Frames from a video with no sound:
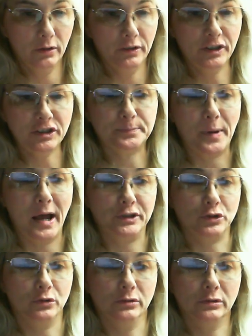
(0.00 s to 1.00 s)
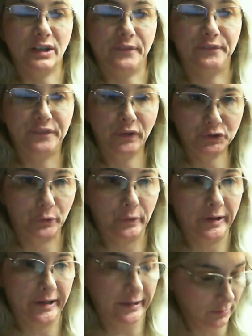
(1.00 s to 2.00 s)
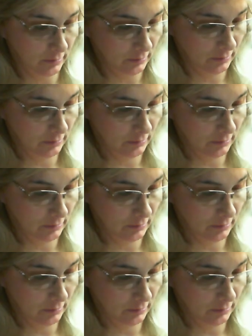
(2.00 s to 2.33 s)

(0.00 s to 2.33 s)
This module, it's a filter ring.